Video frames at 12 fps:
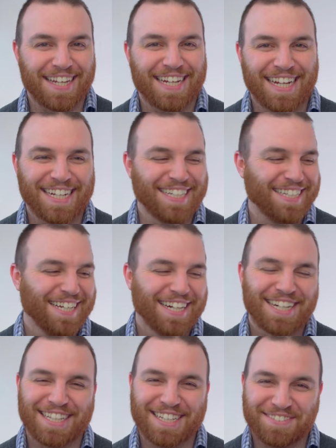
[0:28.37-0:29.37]
Like,
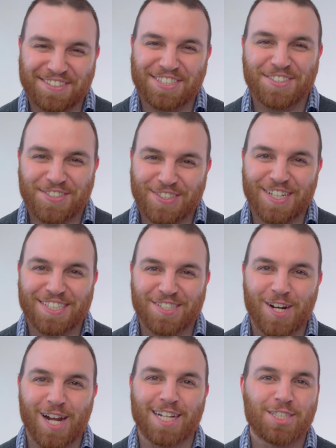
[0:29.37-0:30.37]
like if you use this,
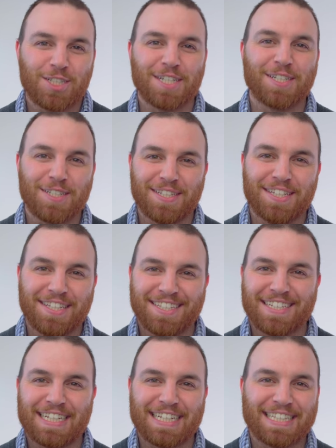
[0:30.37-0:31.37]
you're kind of cheating
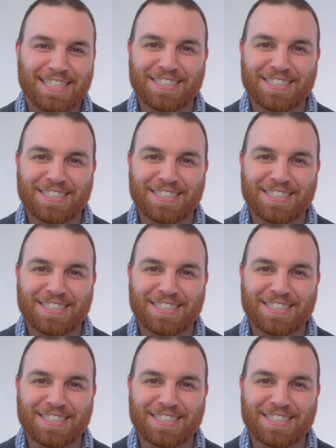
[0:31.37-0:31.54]
uh,